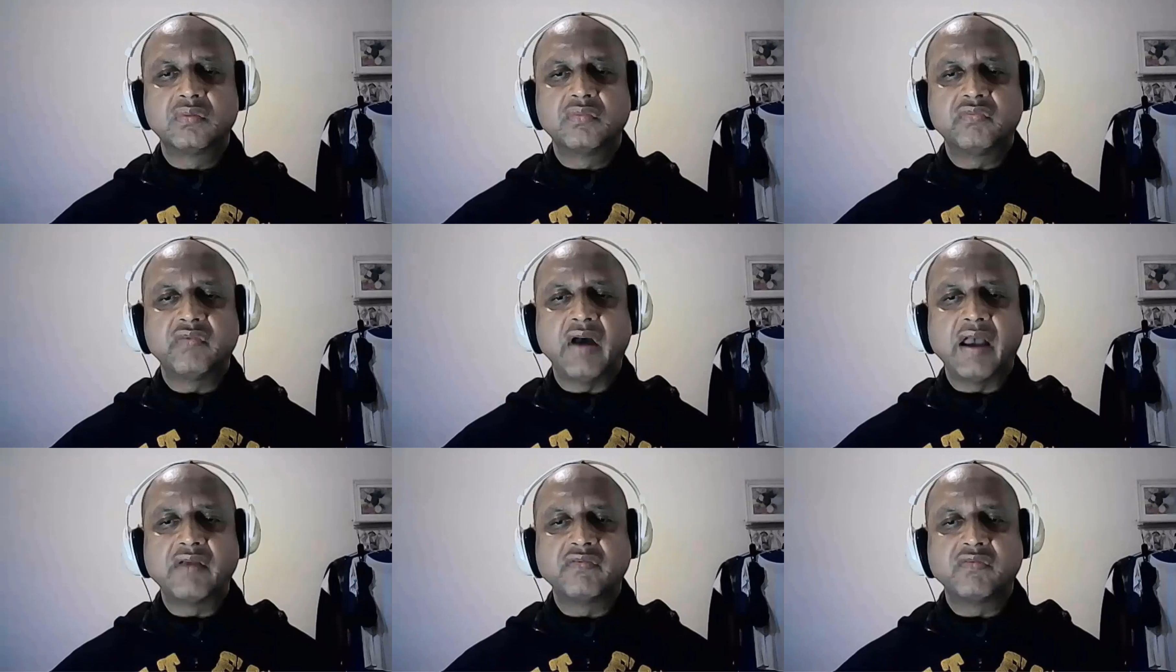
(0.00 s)

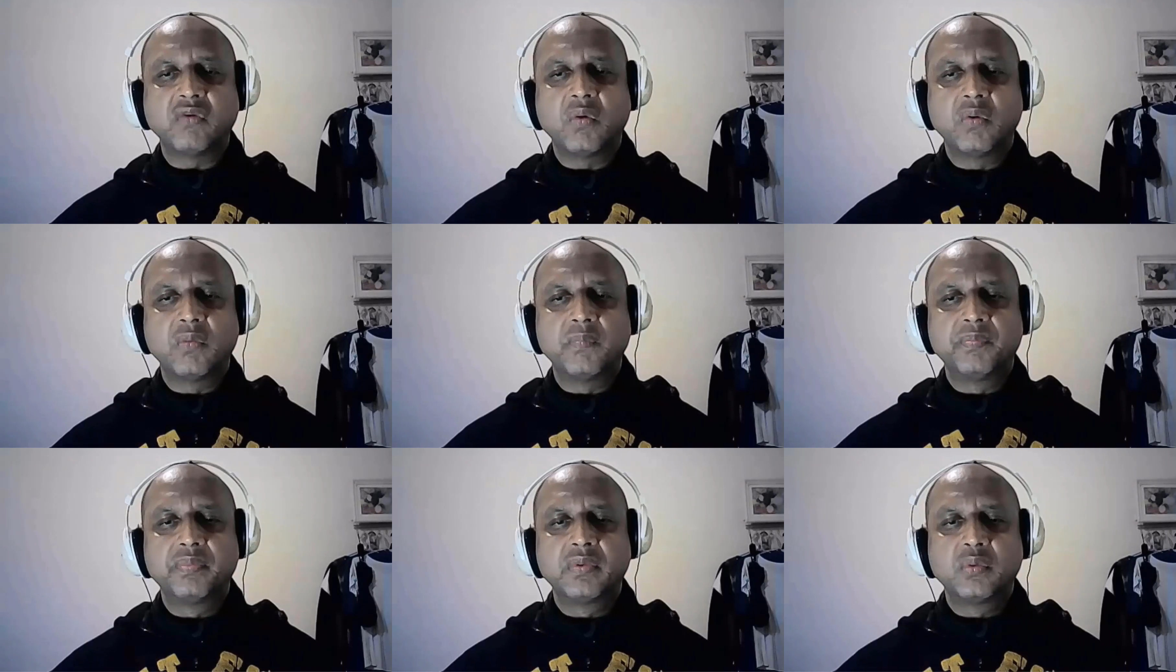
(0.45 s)

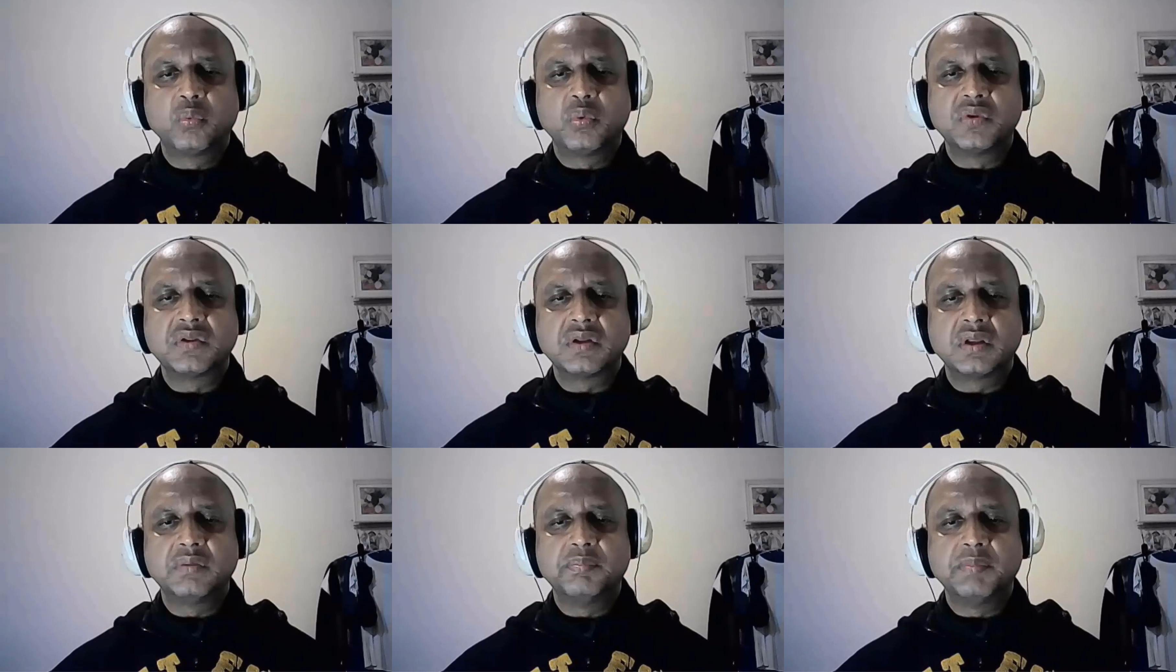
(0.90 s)
FIFO, which
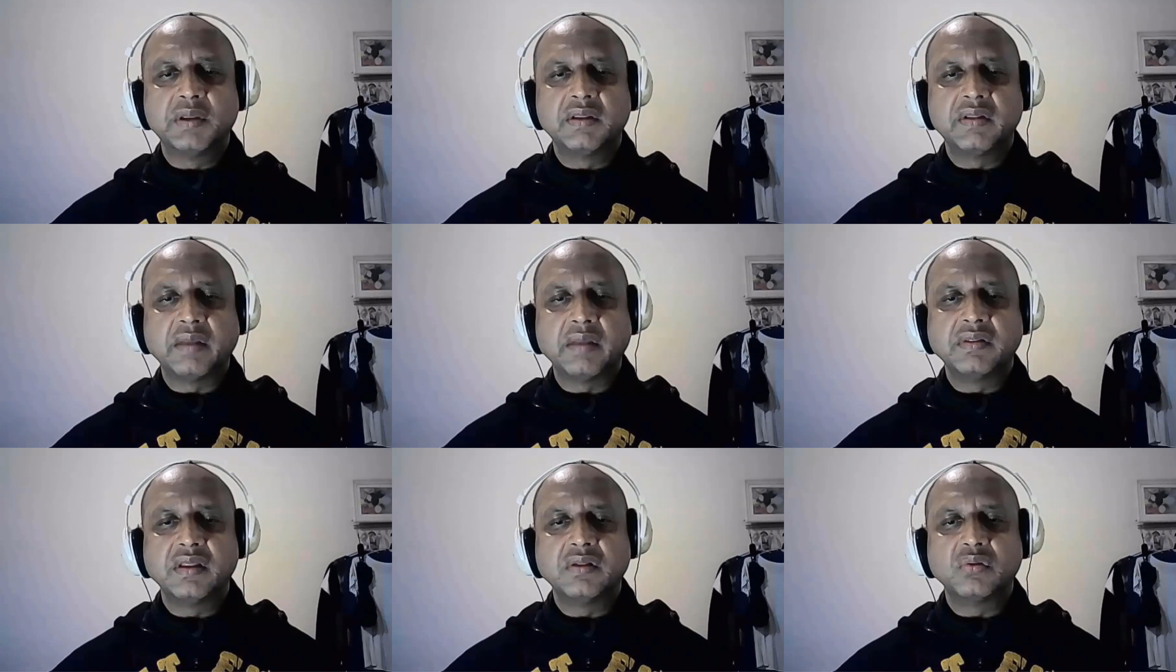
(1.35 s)
means I
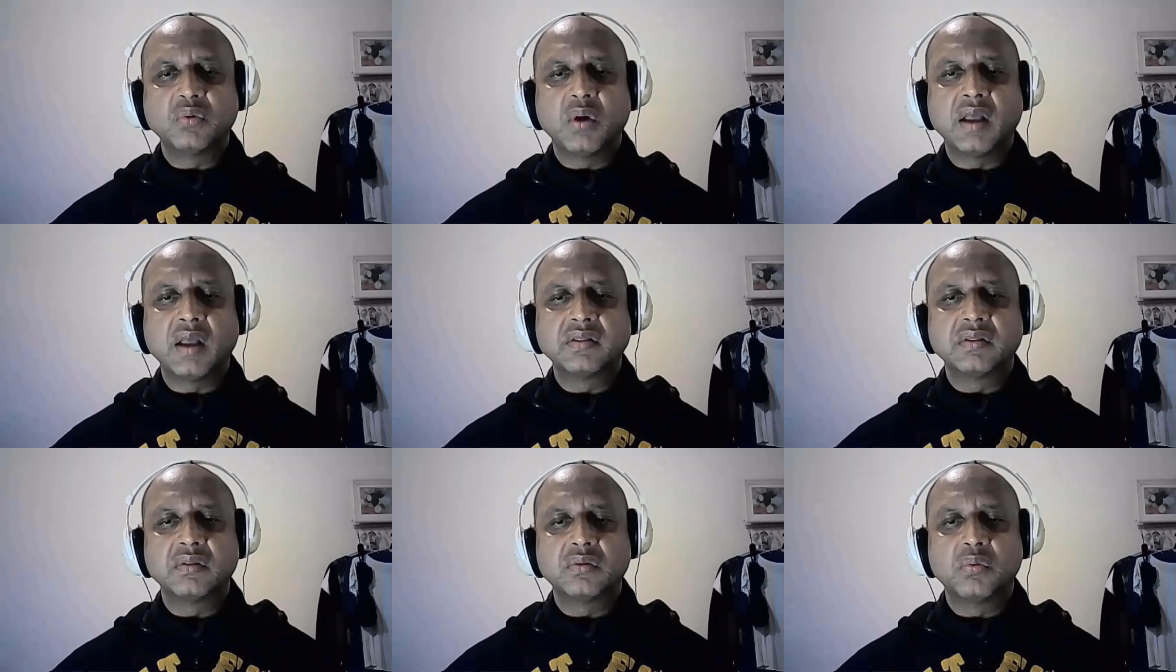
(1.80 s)
need to add
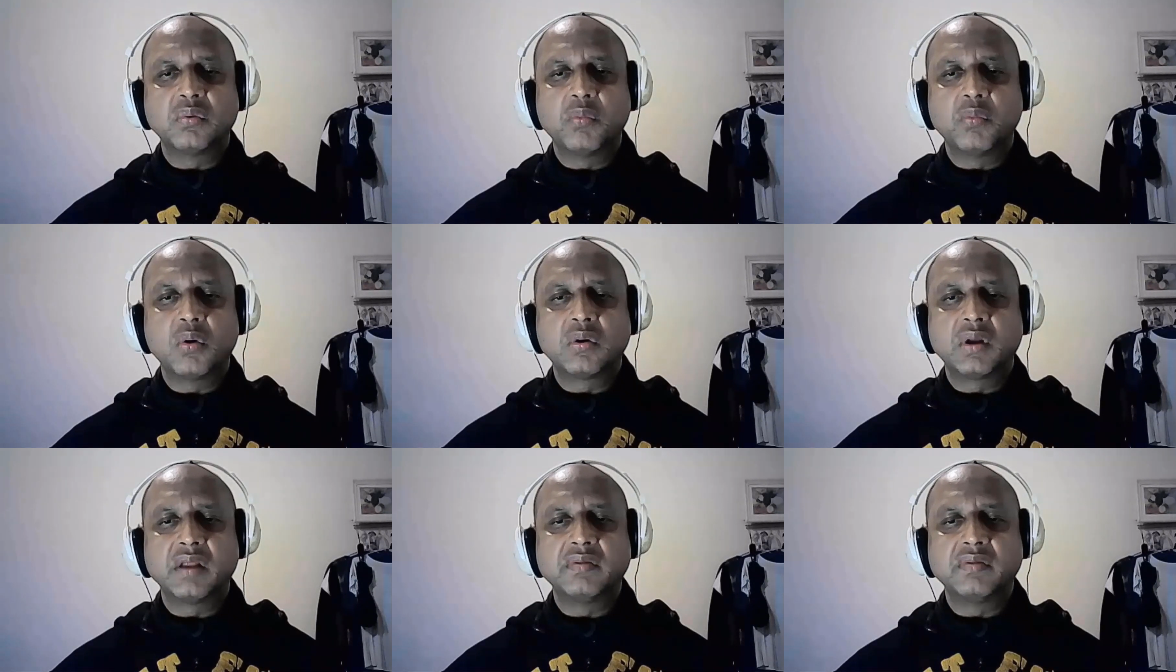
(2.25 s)
to one
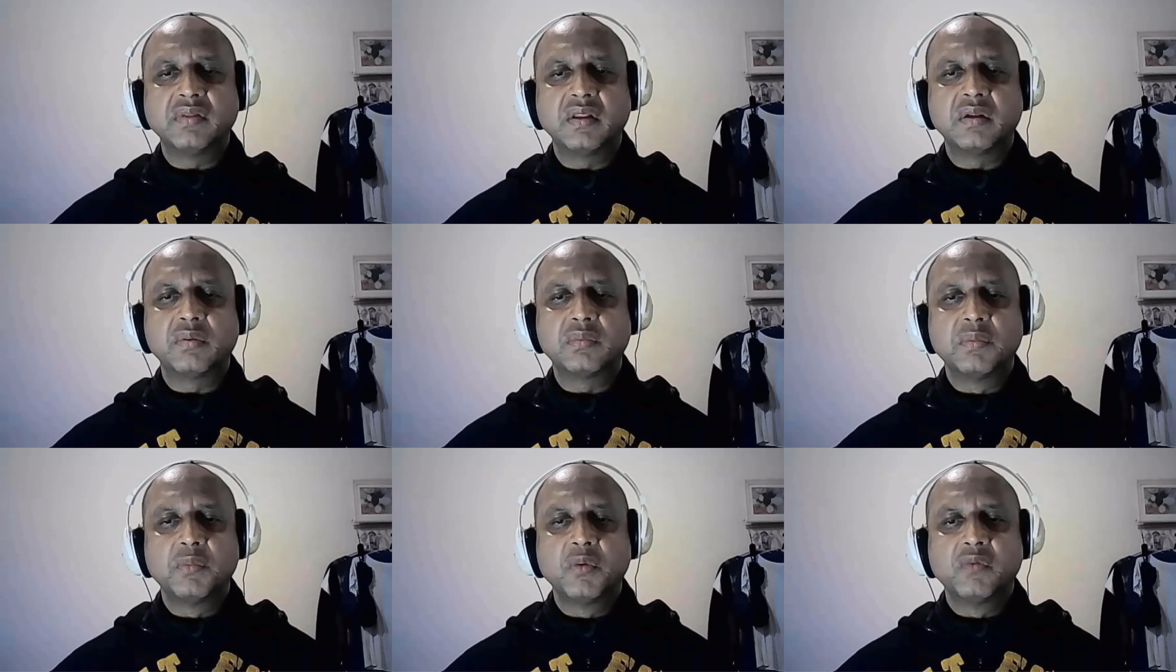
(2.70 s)
end and
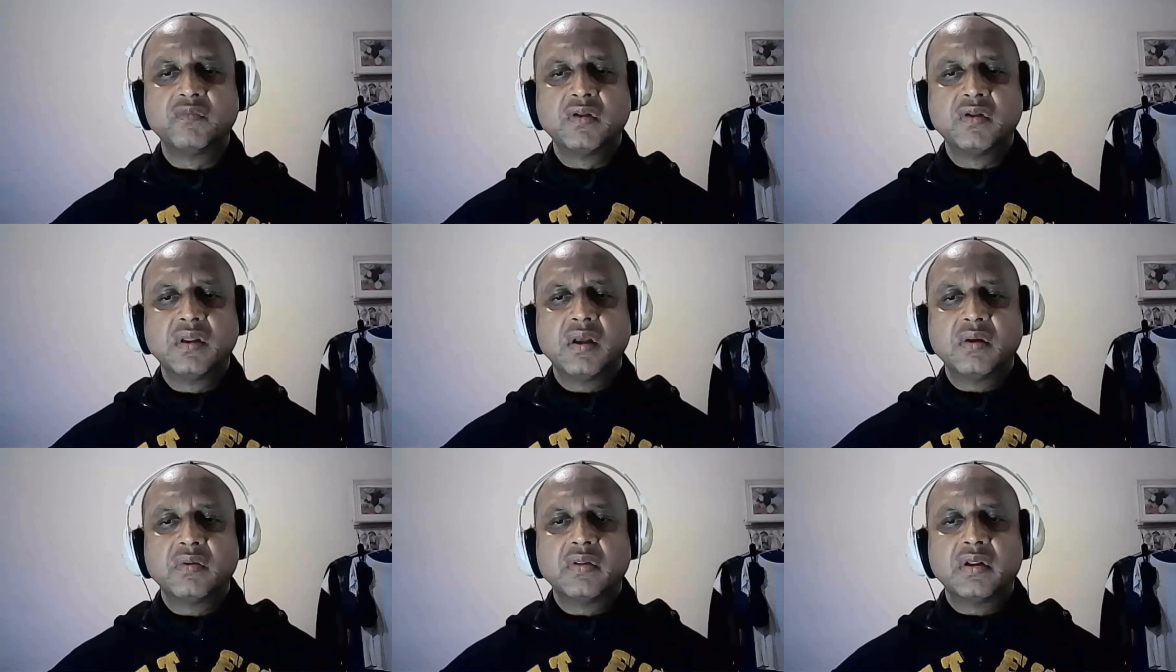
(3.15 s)
remove from the
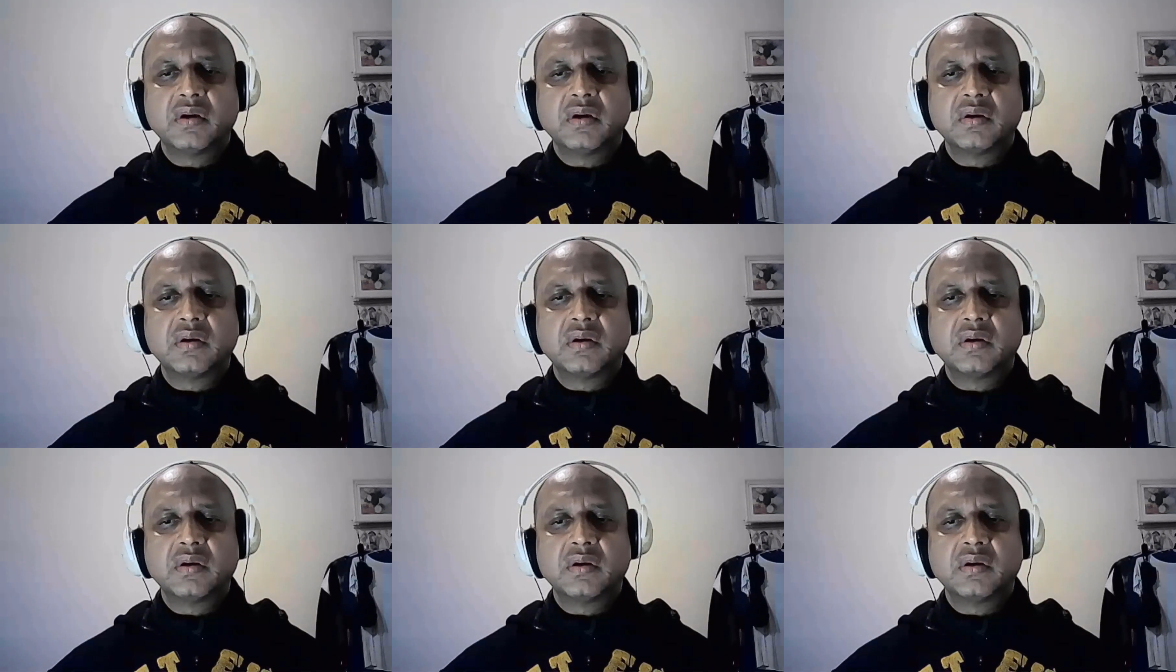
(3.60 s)
other.